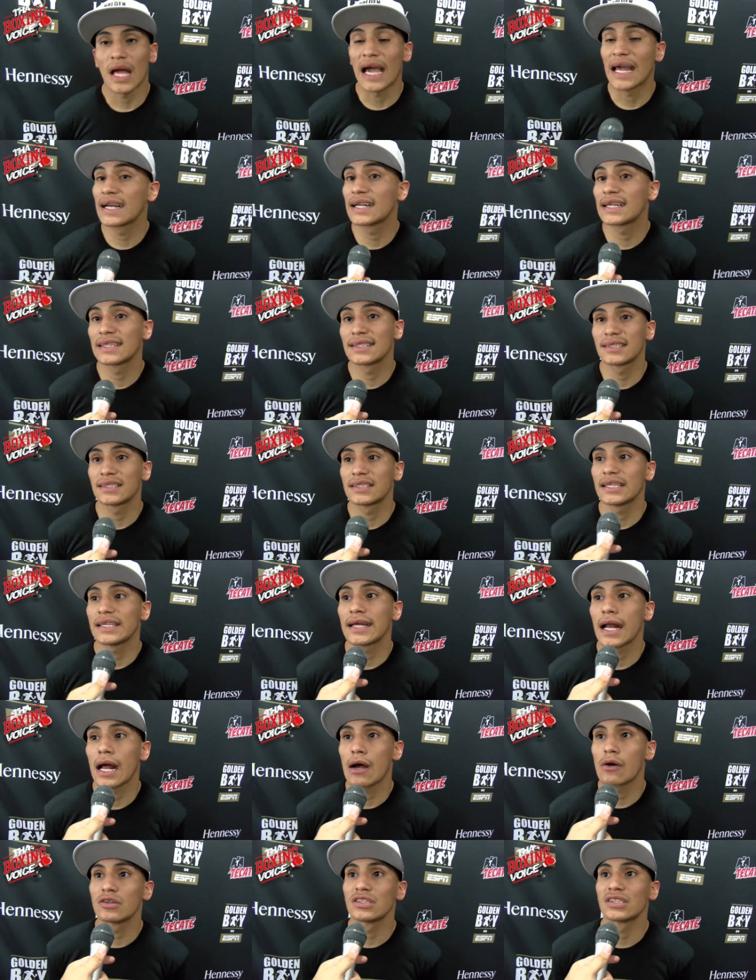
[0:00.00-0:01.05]
I didn't get to see it.
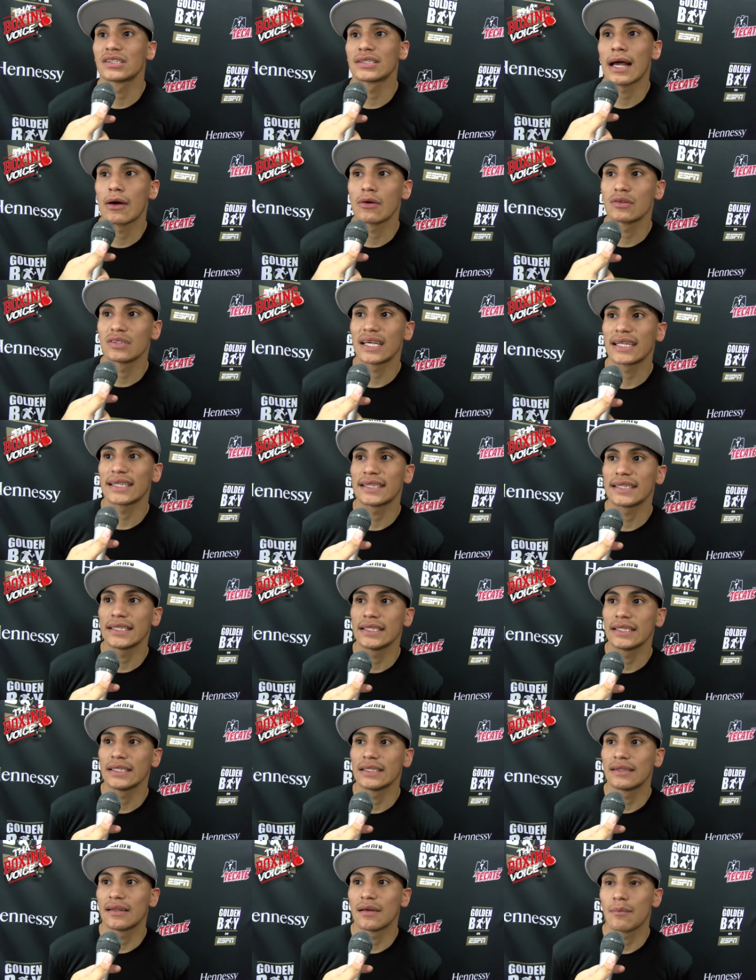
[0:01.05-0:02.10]
I was I was at
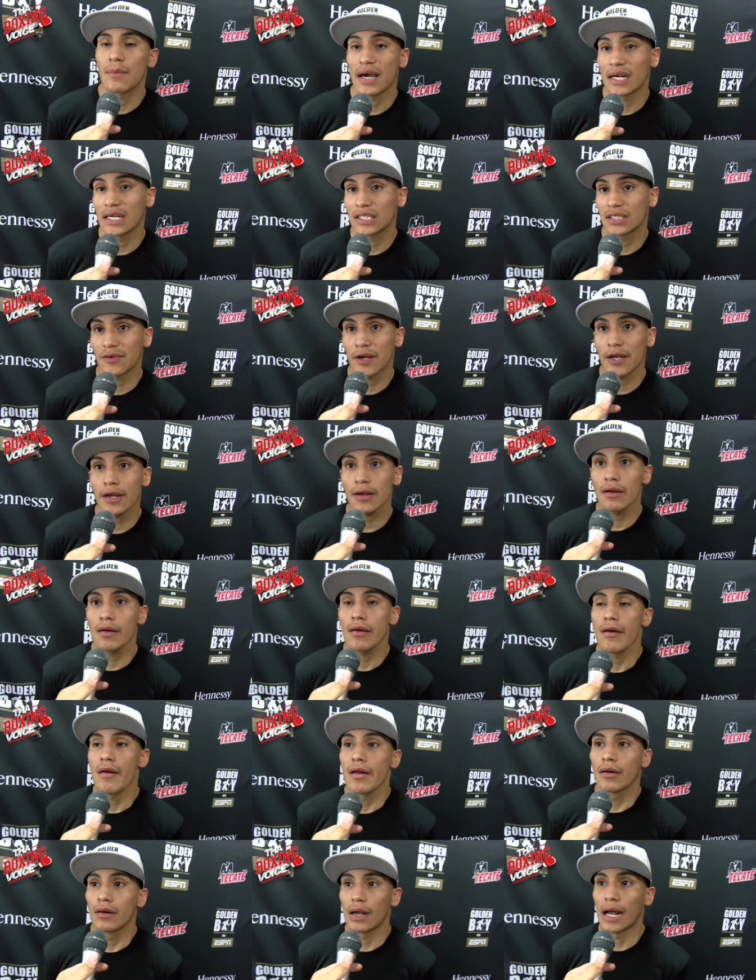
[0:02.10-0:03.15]
the the Matters fight.
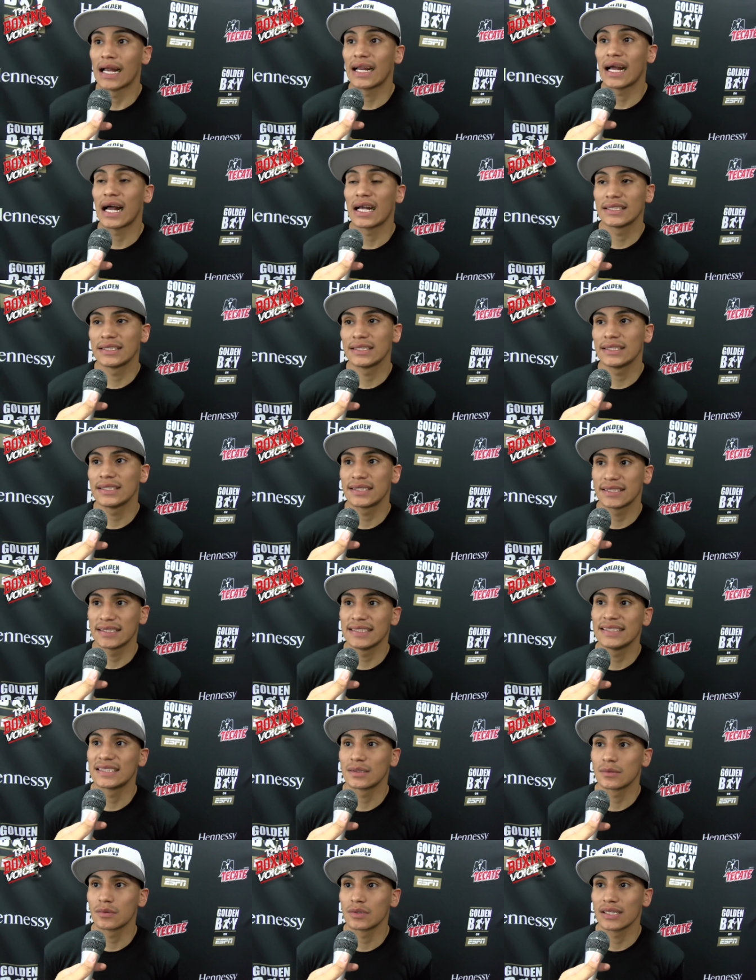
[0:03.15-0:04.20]
I, I, did see
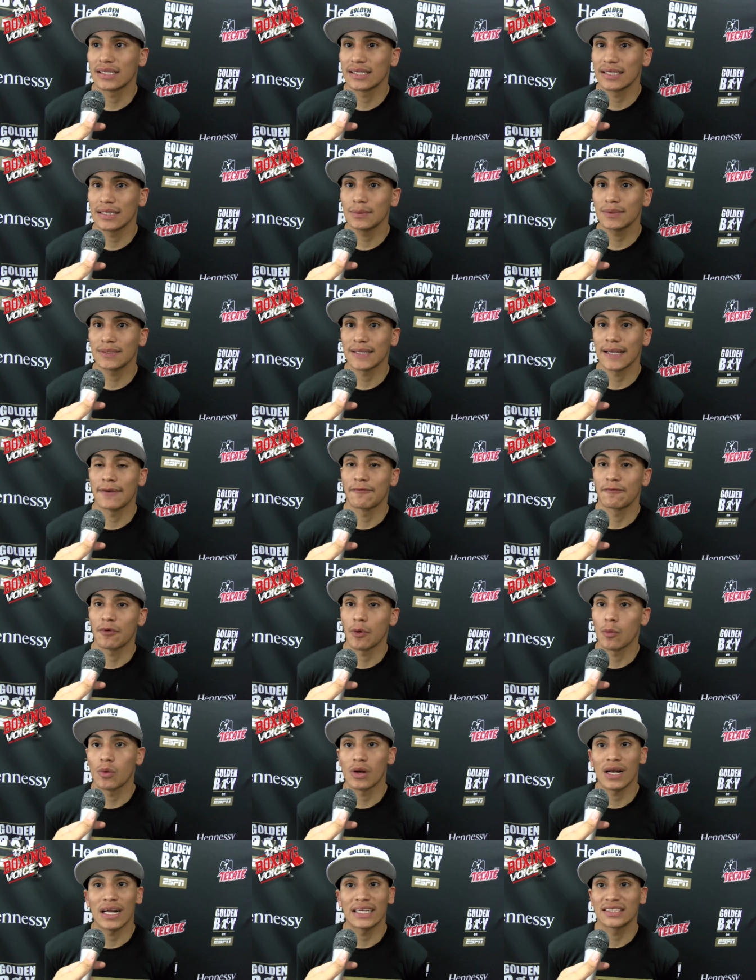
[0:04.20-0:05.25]
some of the clips, and from
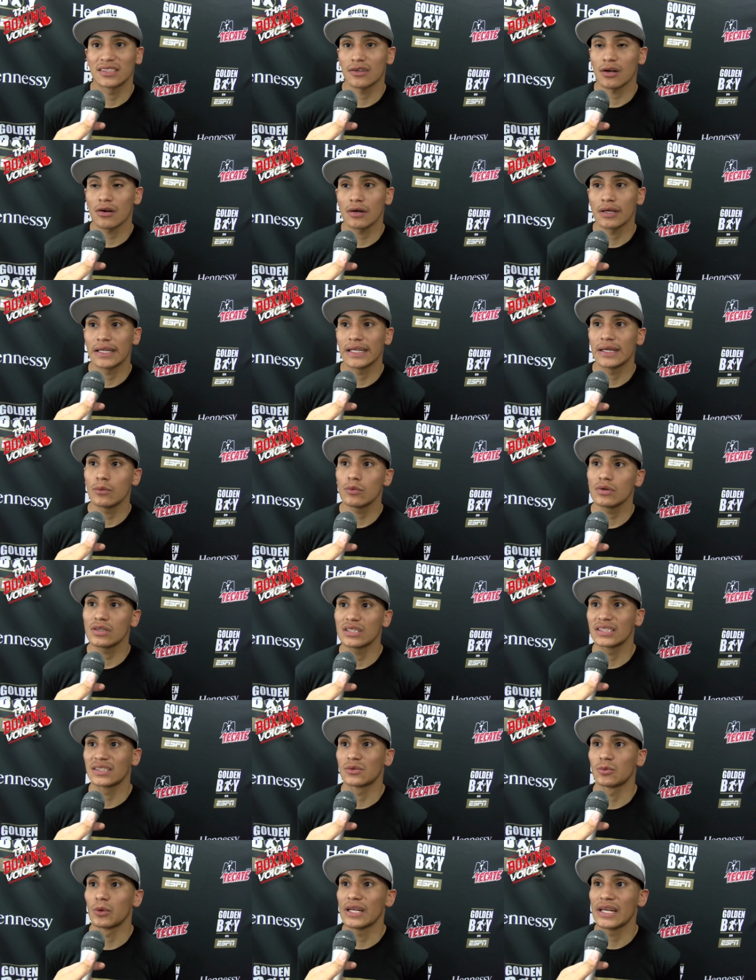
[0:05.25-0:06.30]
what I saw, he
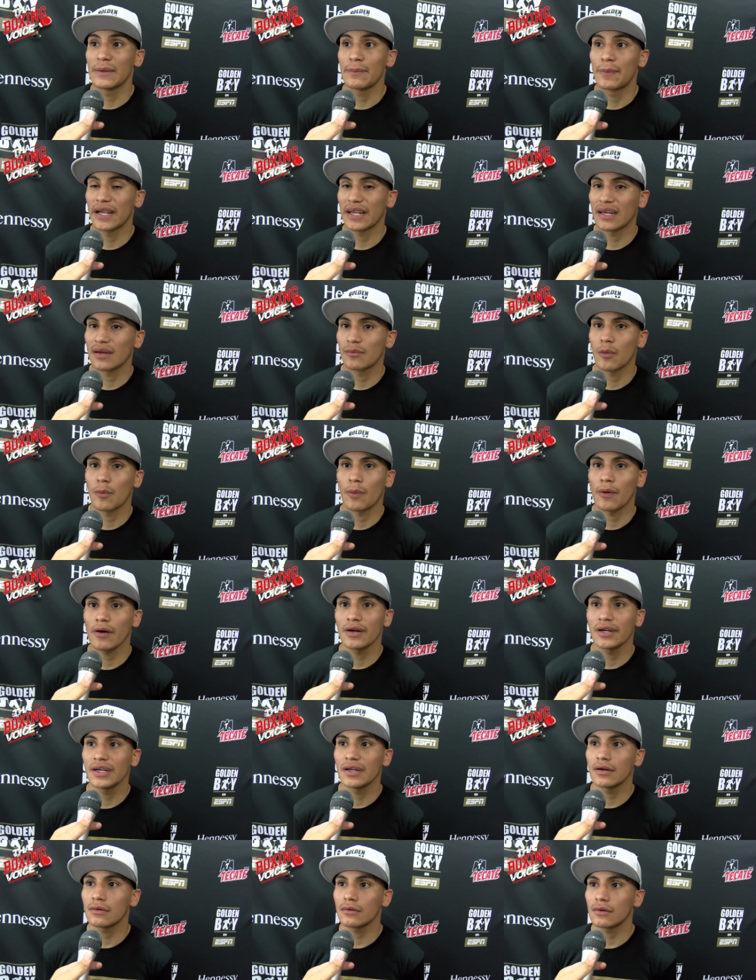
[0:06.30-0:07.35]
was really picking him apart.
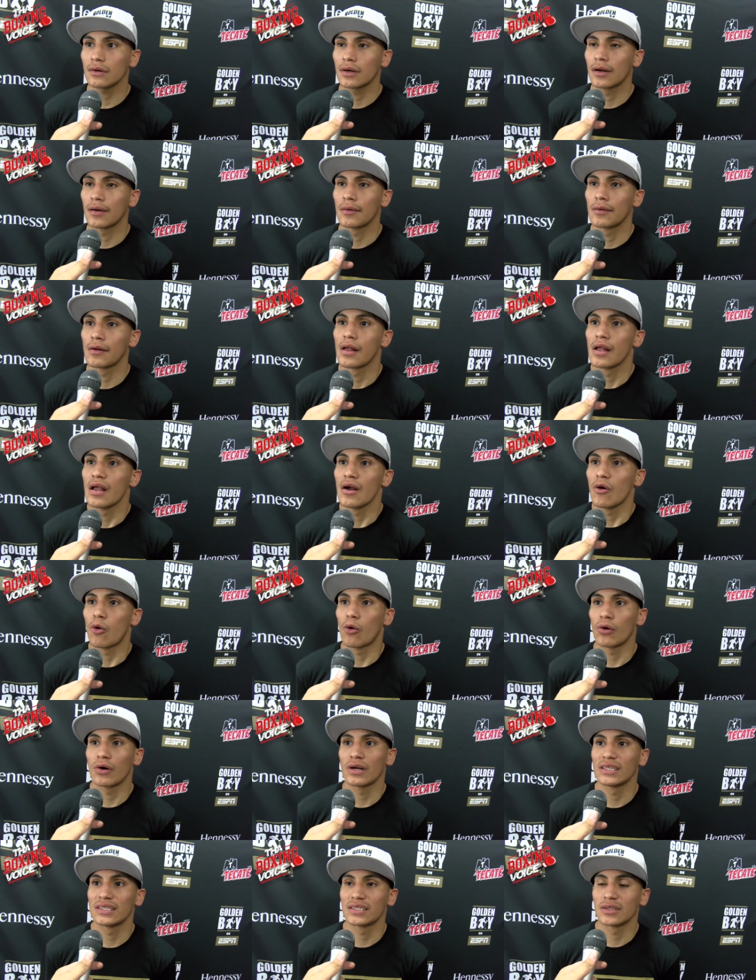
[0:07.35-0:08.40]
You know, uh,
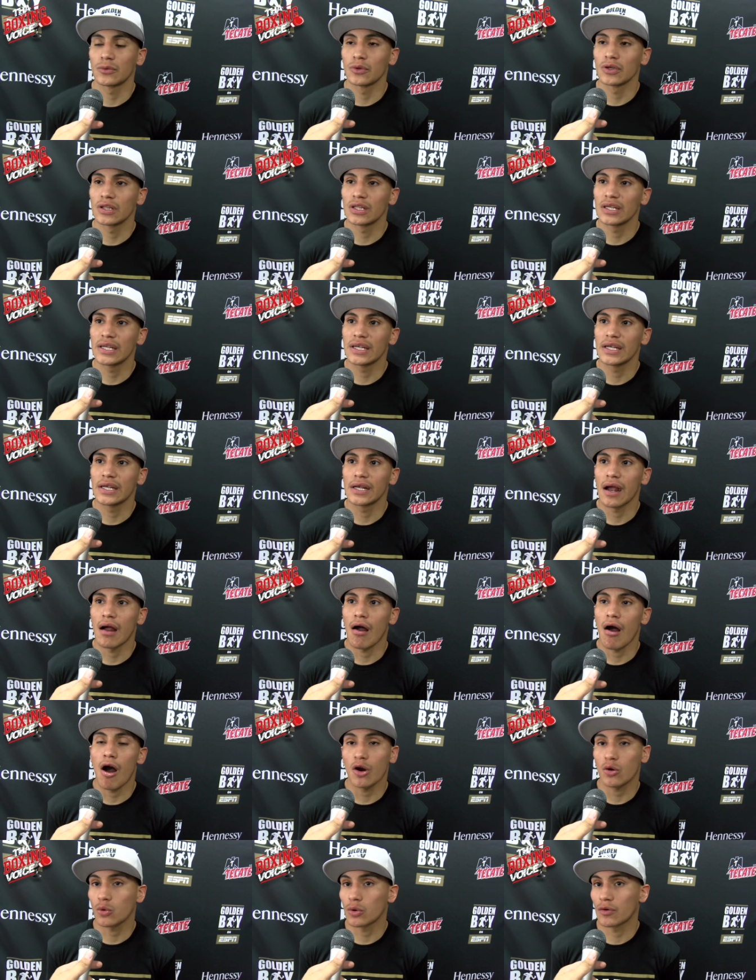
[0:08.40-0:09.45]
Horn is a really
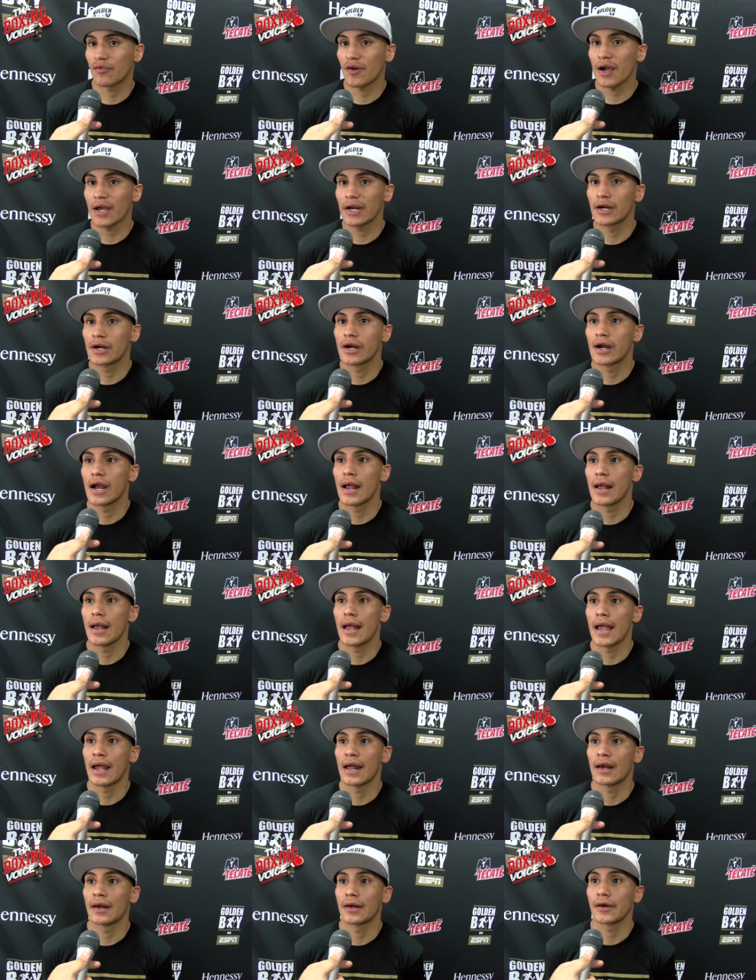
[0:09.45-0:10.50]
awkward fighter,
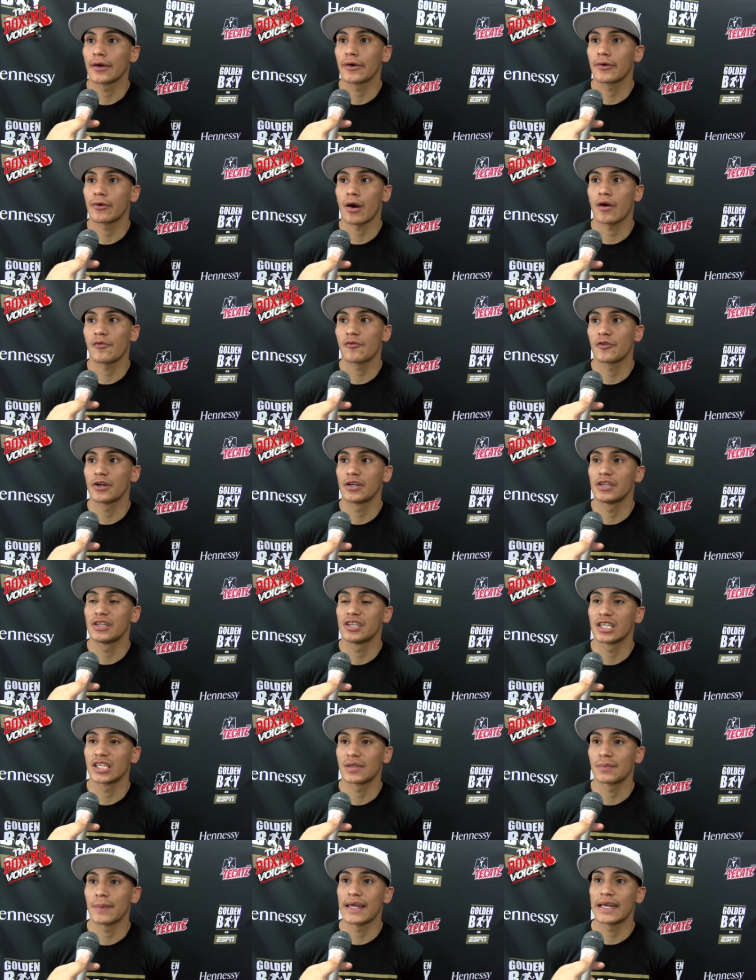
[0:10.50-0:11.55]
and Crawford
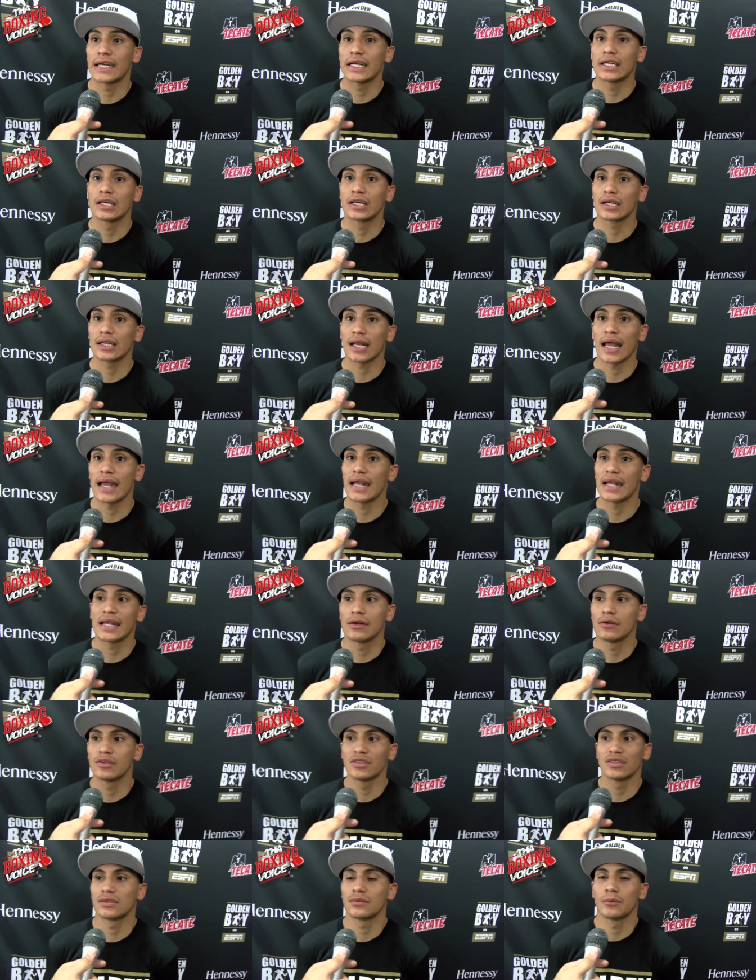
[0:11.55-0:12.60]
just made it look like he
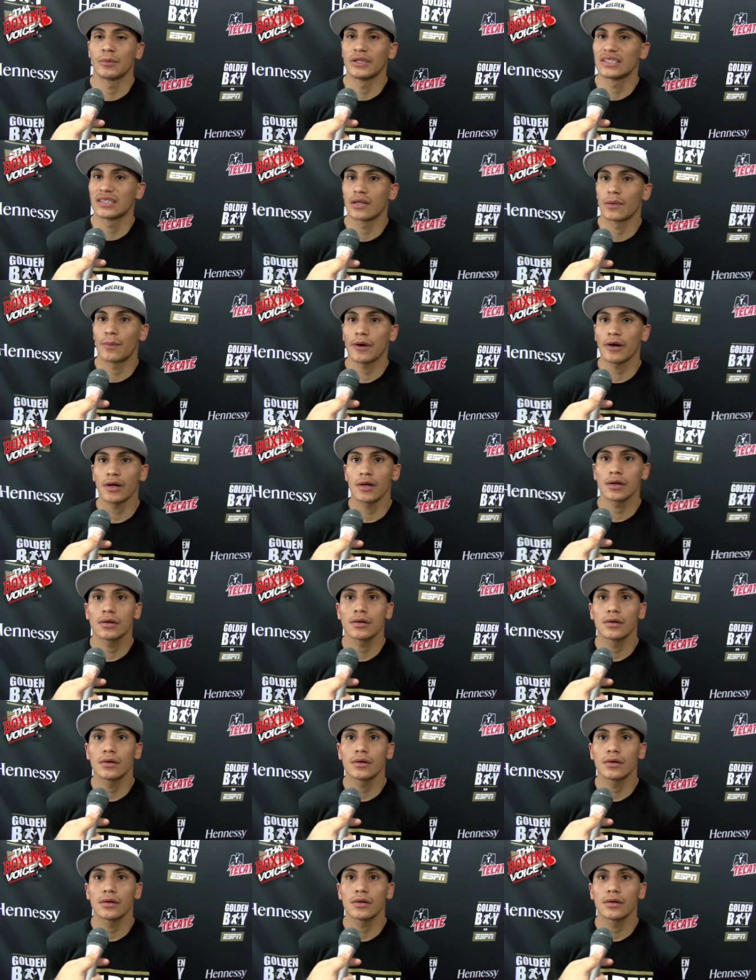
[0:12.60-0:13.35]
was breezing apart.